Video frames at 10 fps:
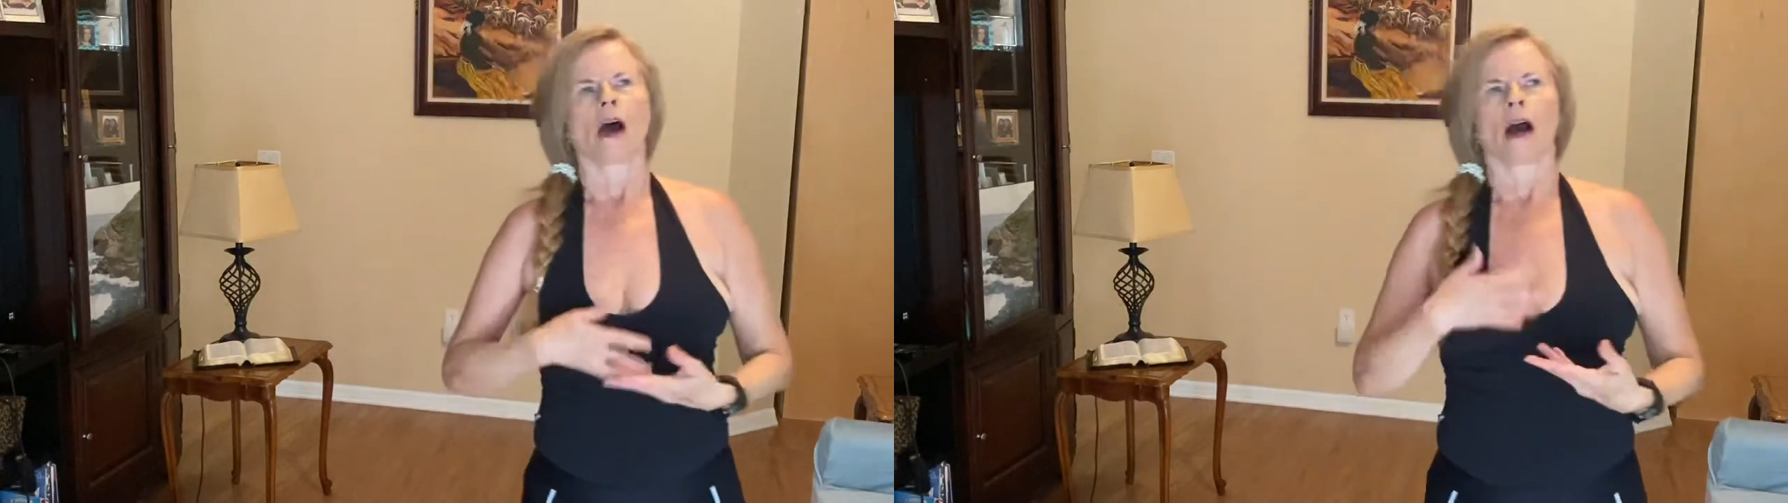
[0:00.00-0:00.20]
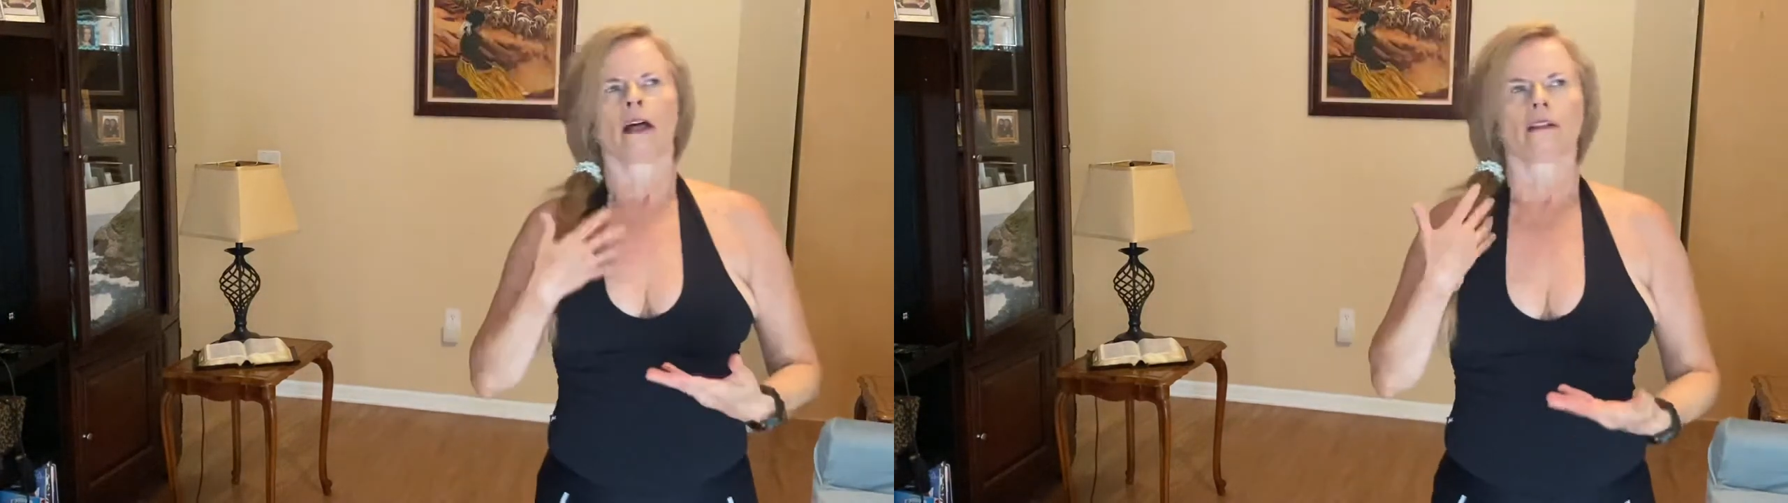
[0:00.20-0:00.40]

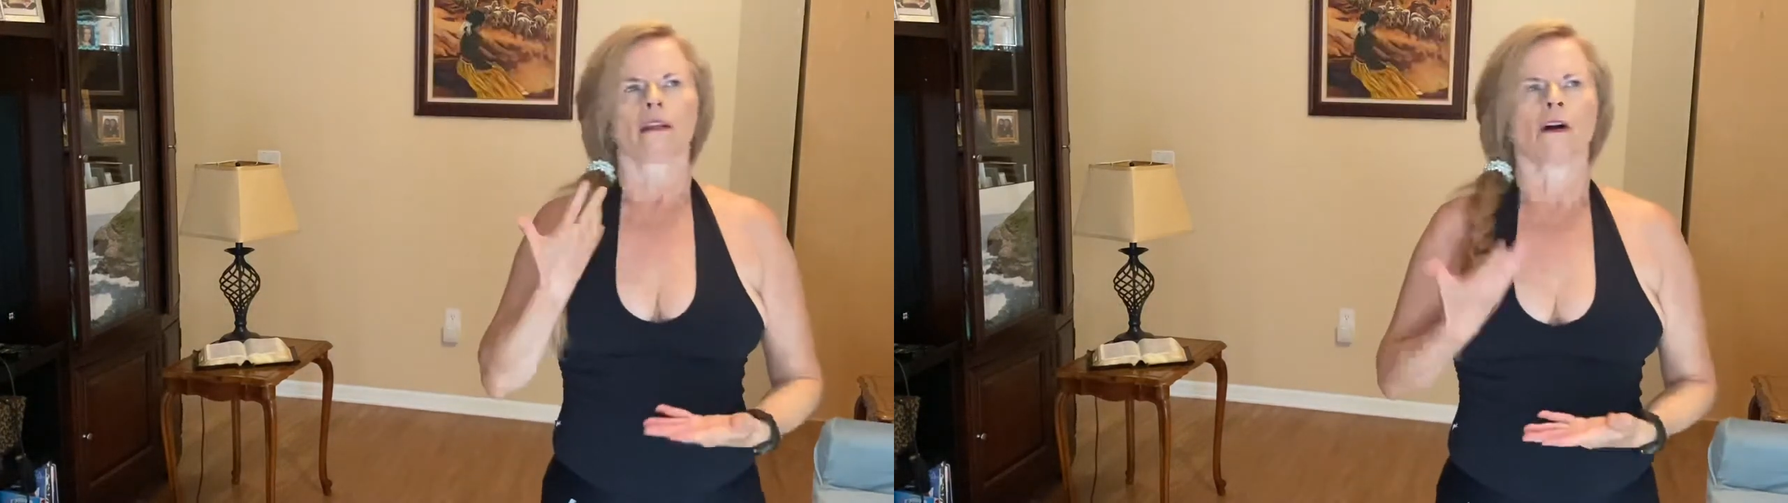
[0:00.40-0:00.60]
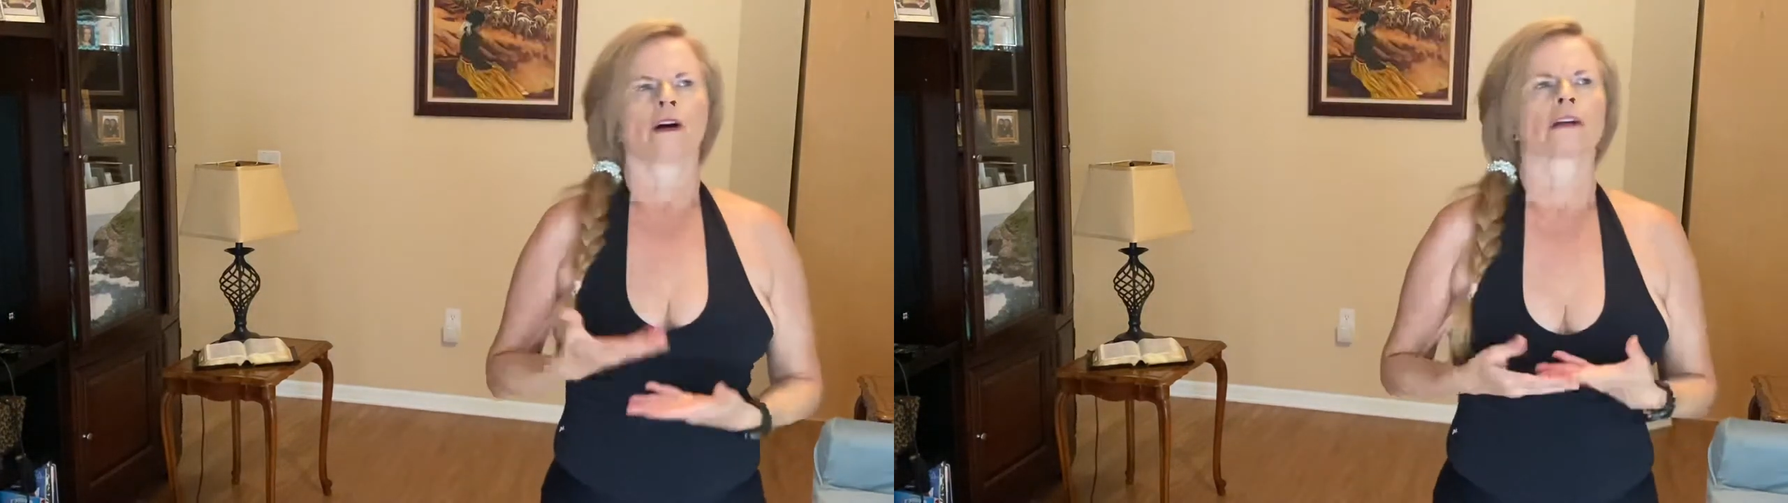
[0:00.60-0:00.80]
a
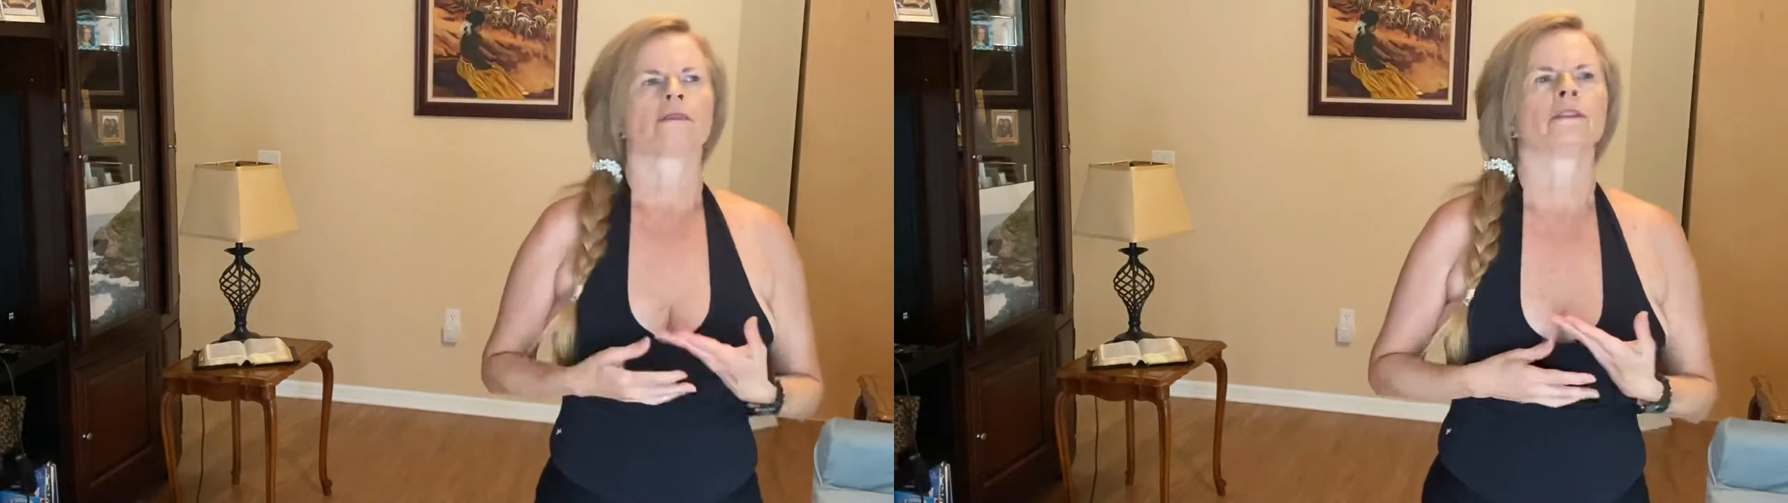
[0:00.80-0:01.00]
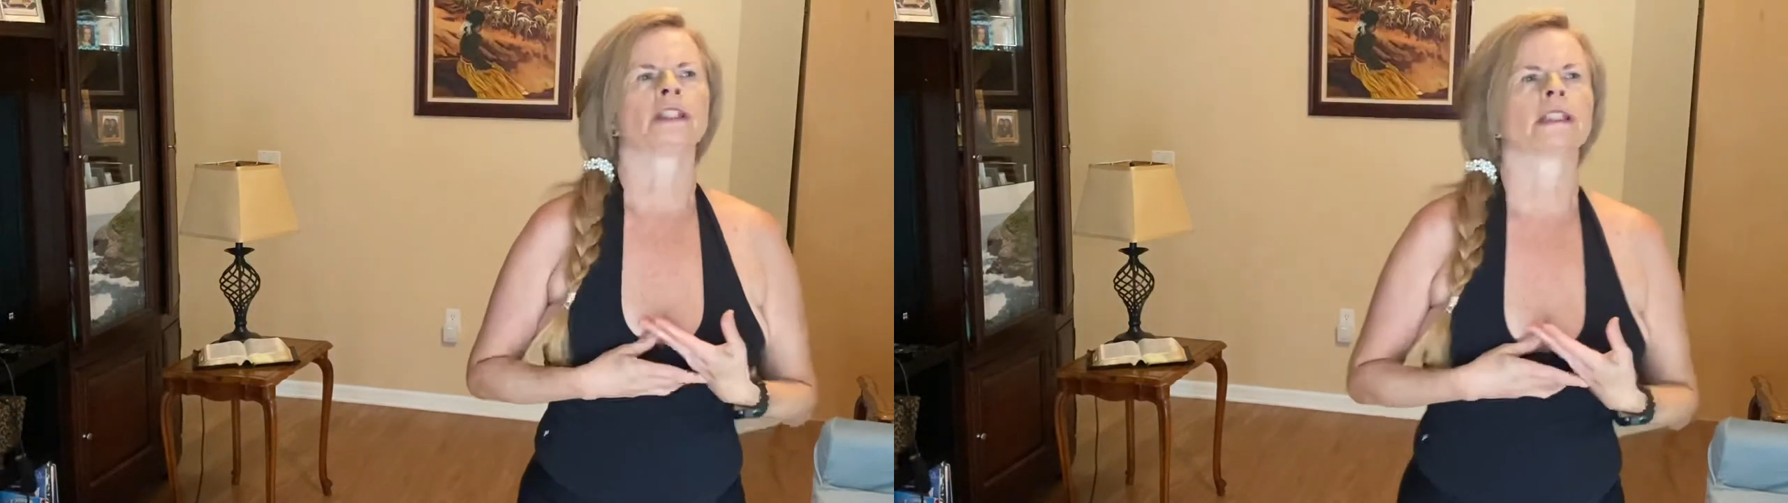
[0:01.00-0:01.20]
lot of
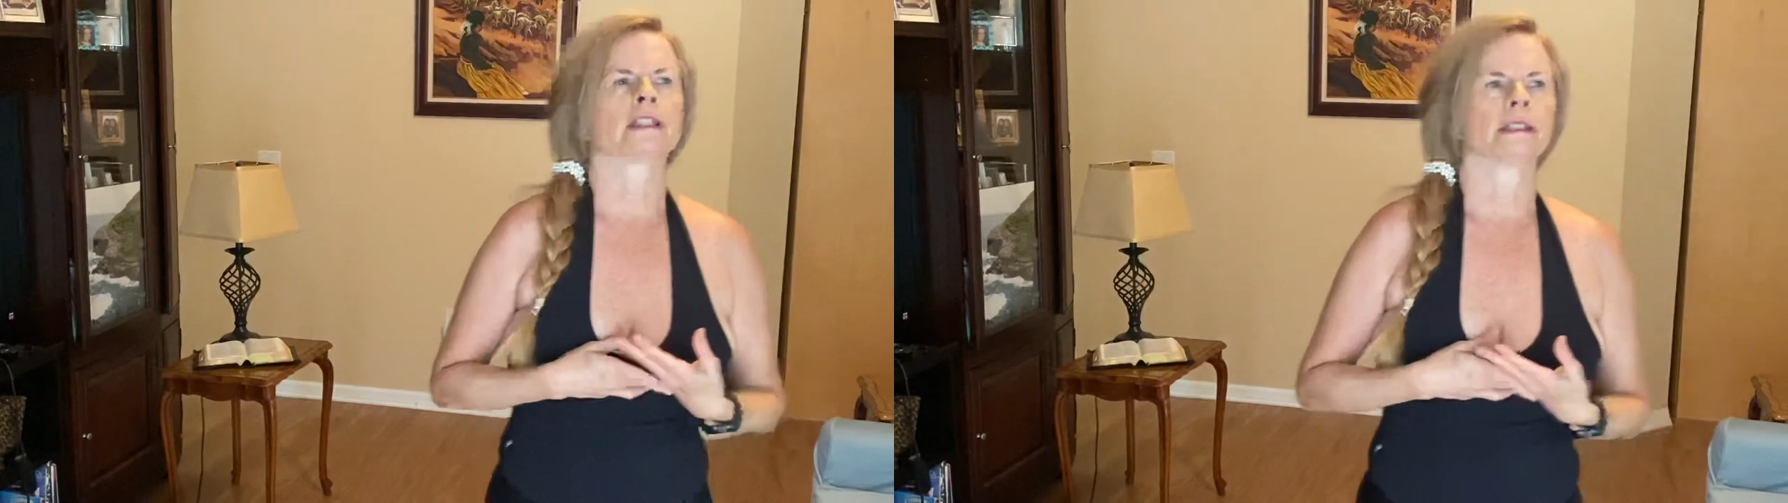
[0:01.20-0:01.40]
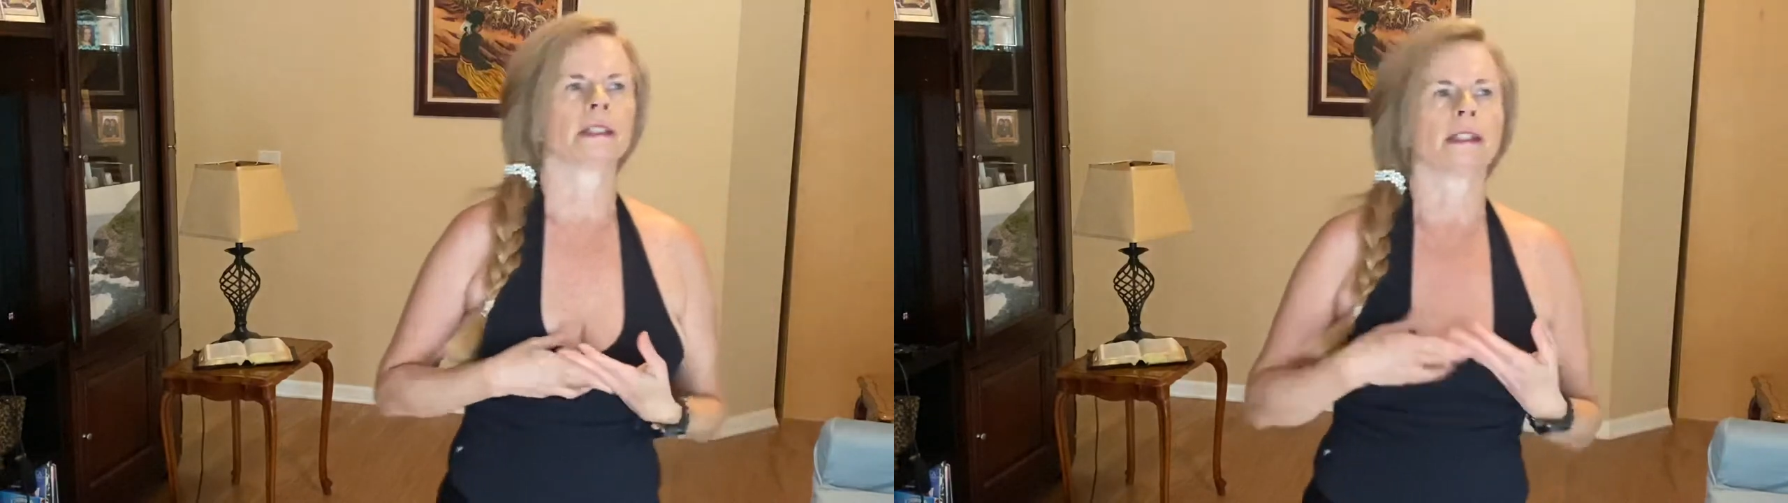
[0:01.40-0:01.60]

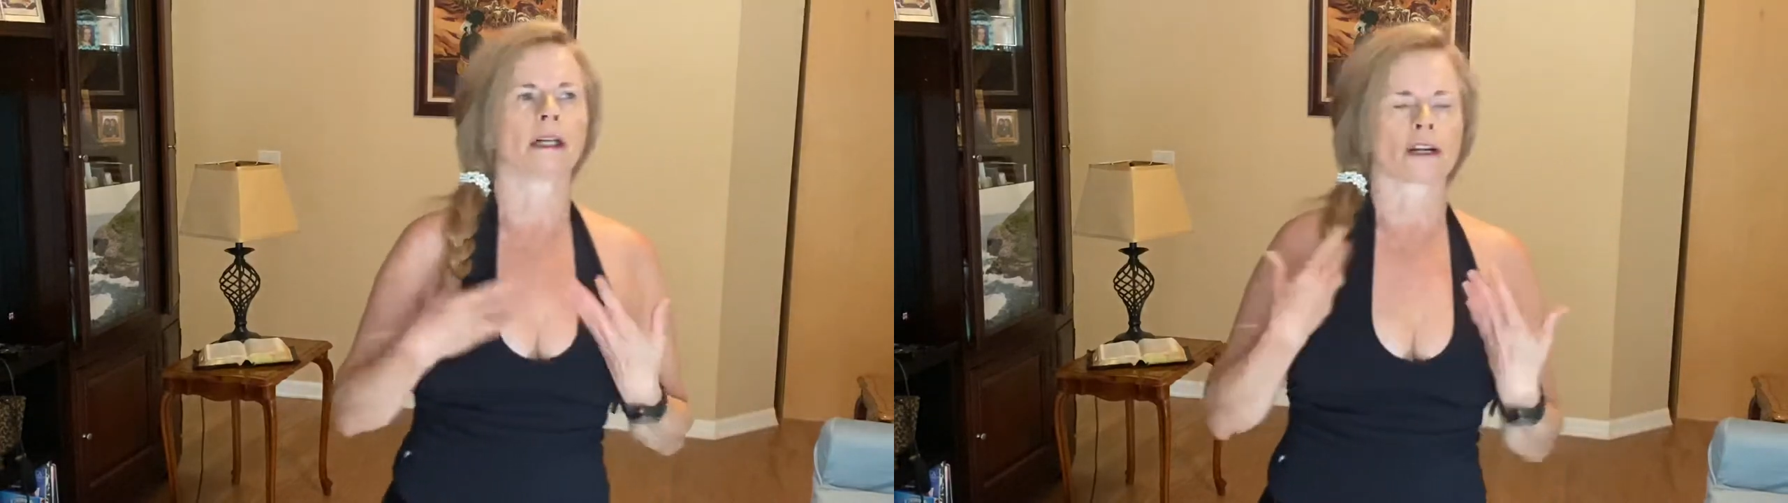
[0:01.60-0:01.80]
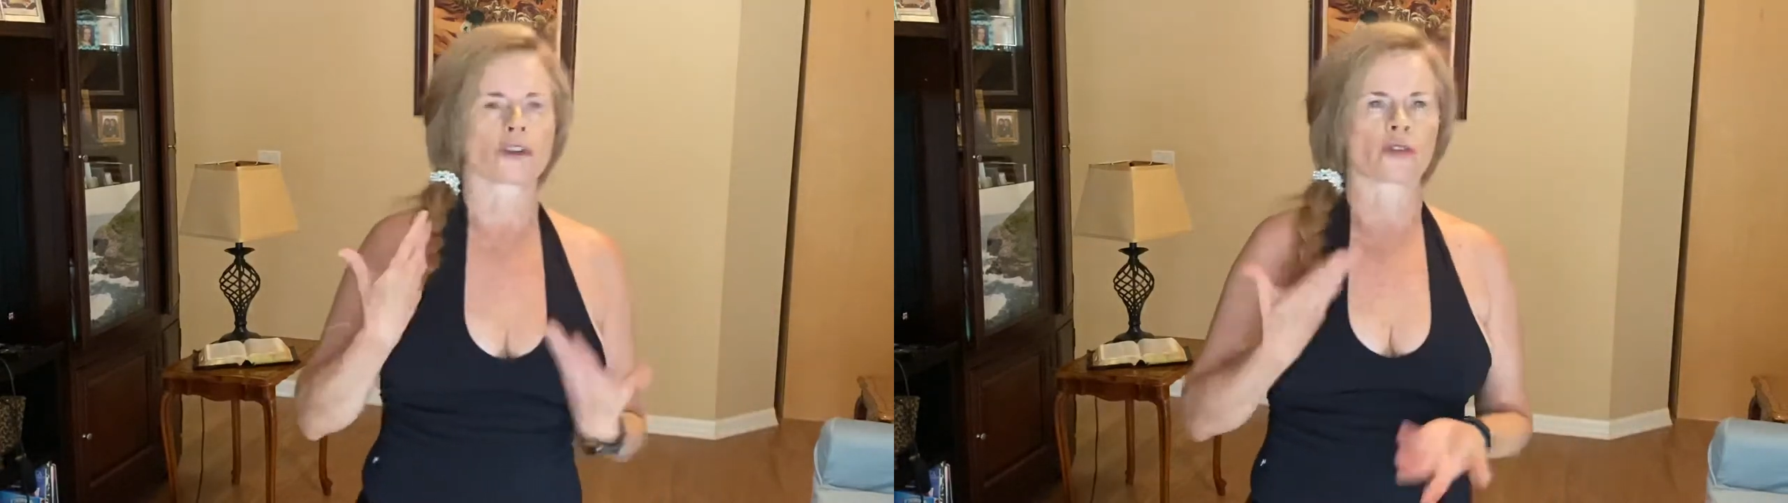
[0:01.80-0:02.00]
the
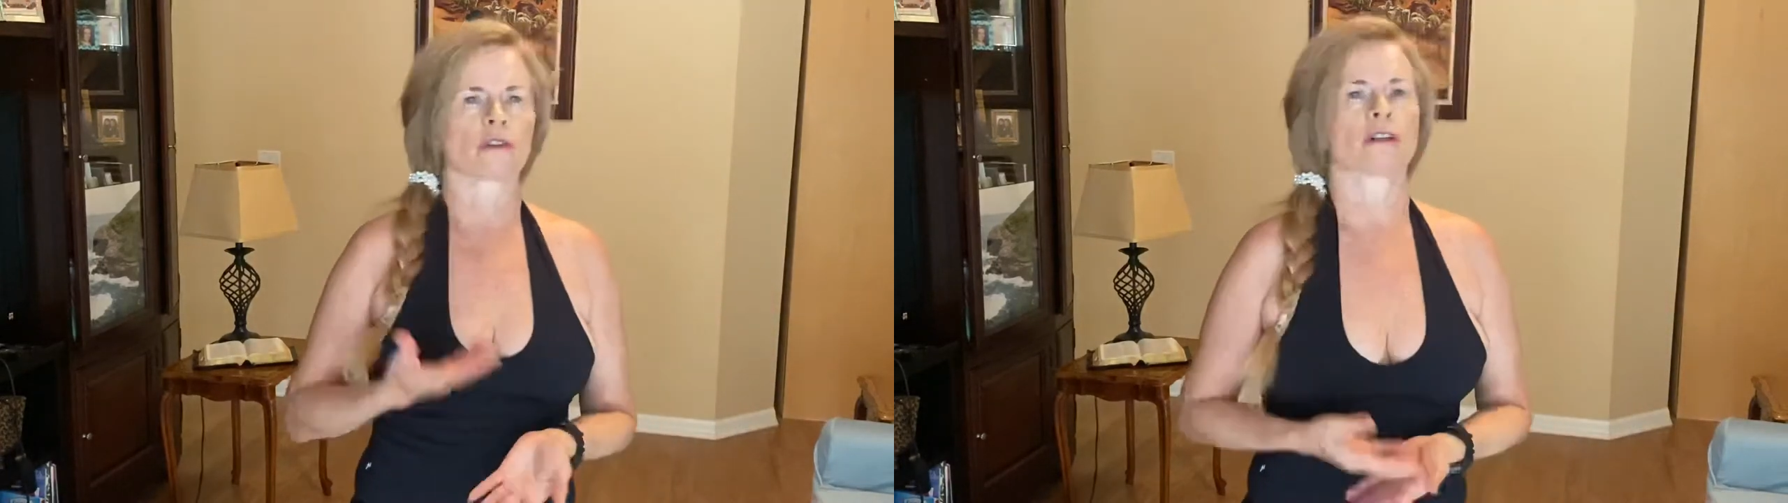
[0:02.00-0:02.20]
natural